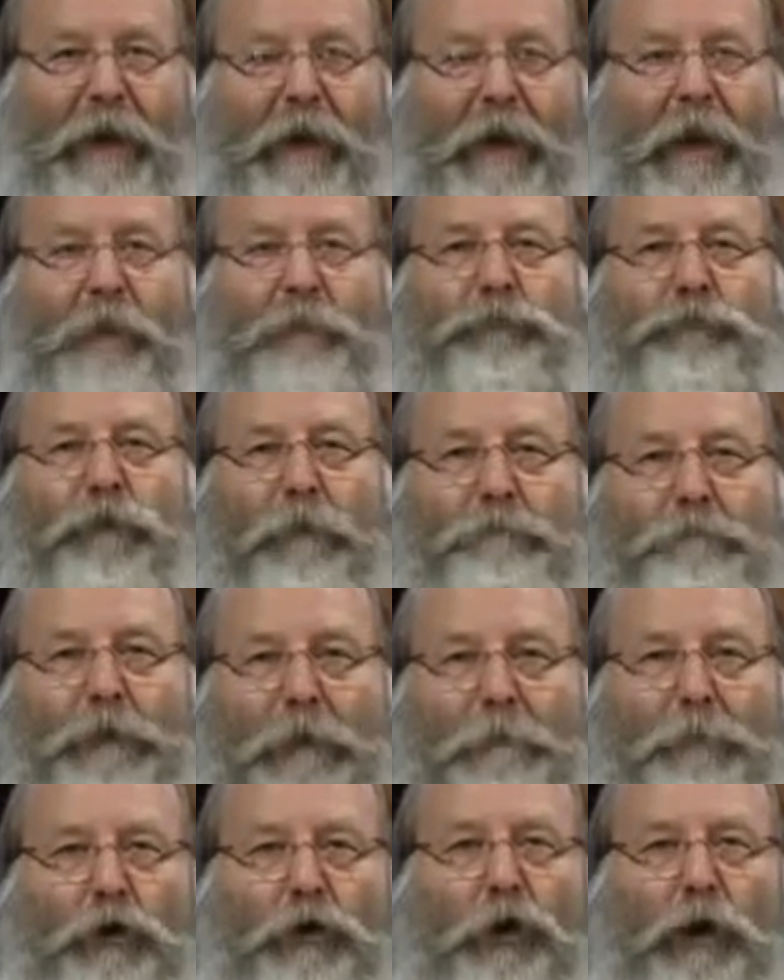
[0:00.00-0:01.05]
He was a
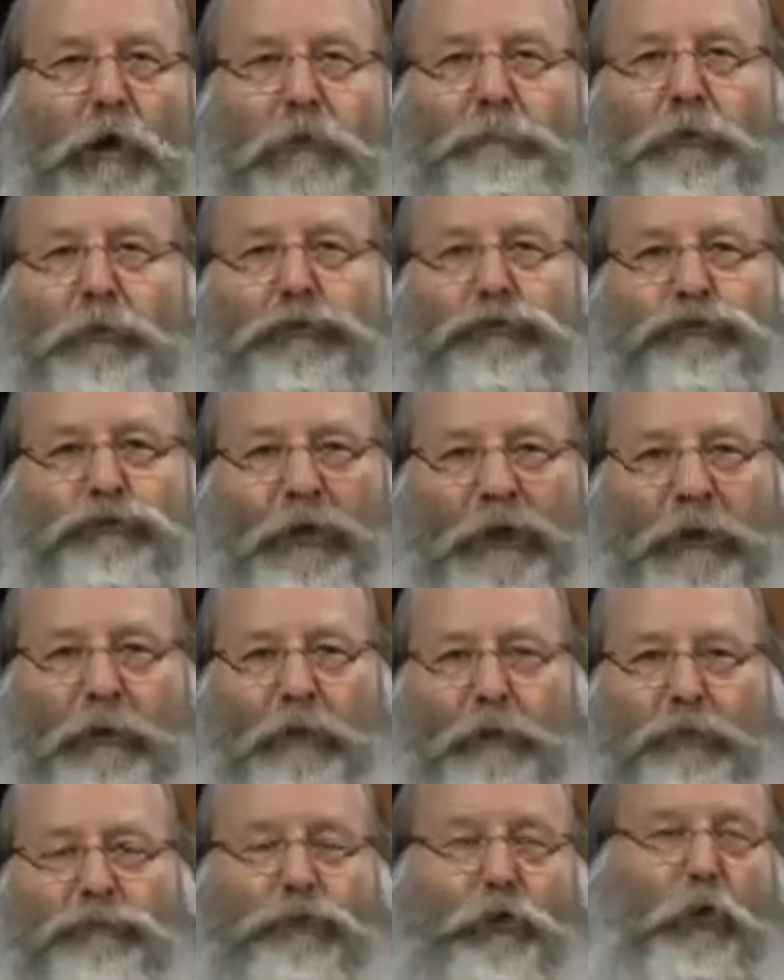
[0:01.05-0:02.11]
member of a
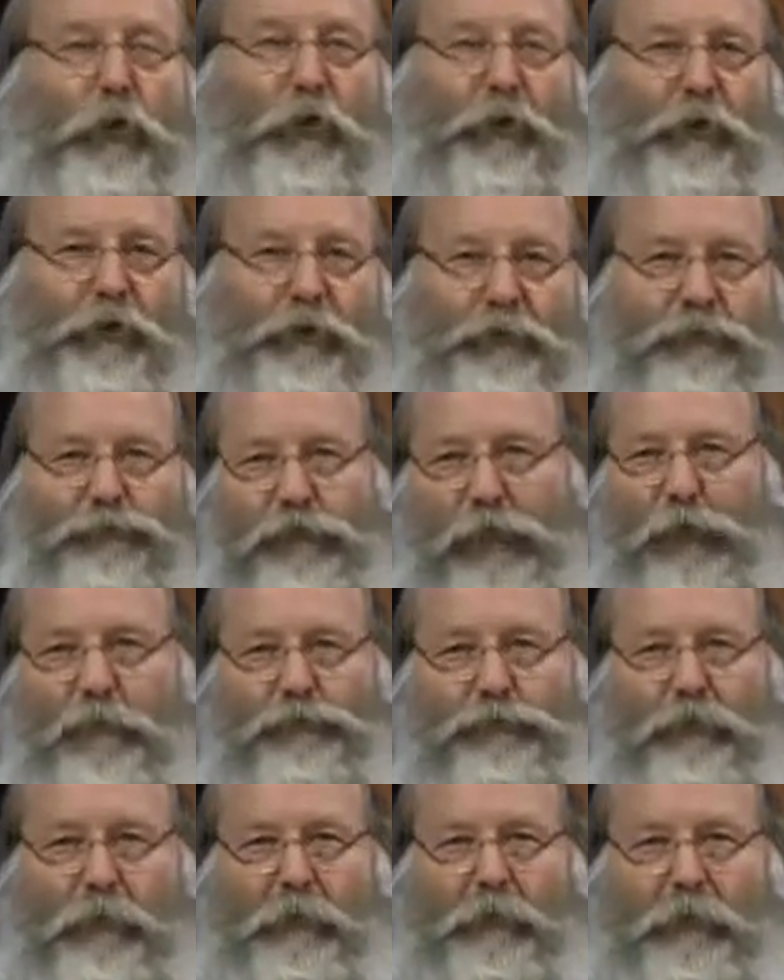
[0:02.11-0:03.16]
Satanist
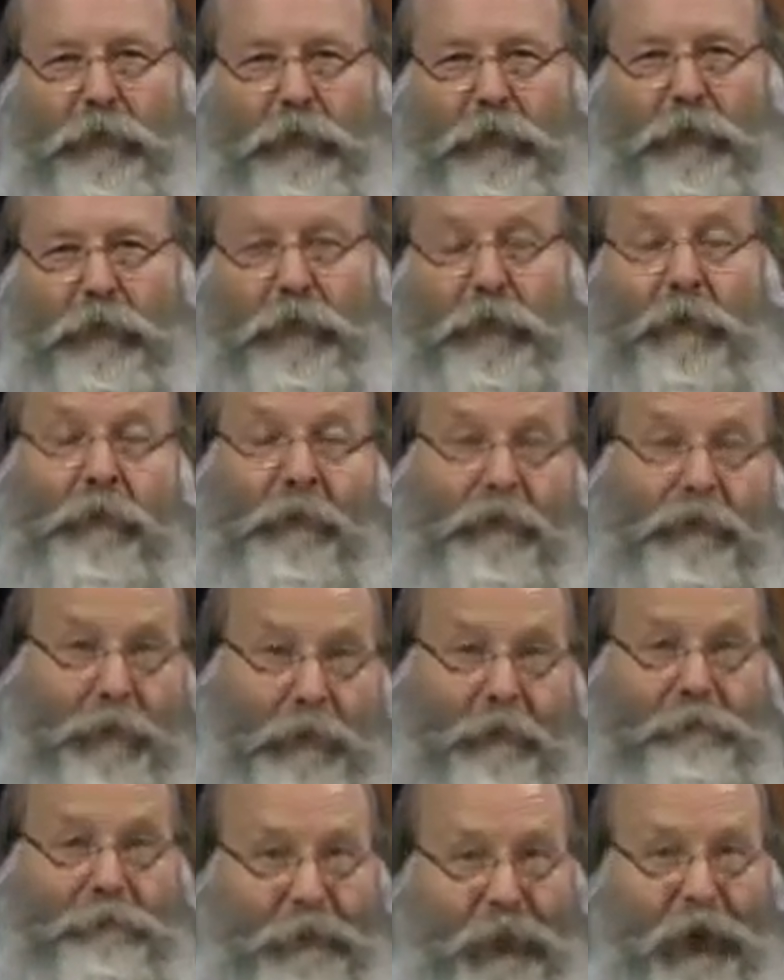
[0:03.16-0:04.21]
organization,
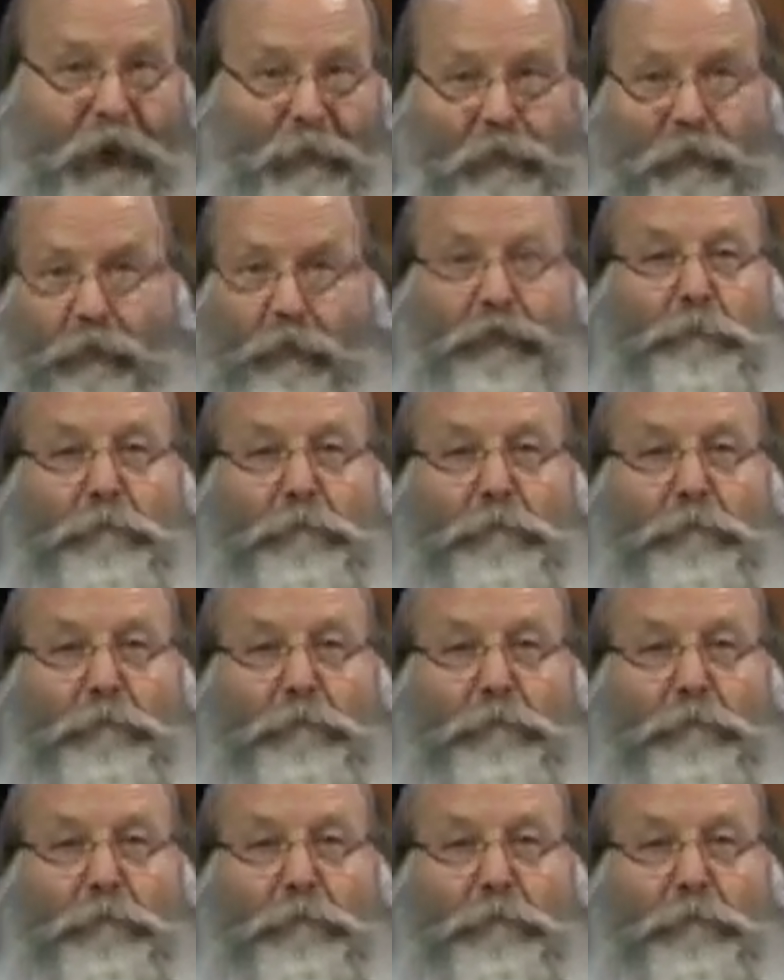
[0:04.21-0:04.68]
the father of the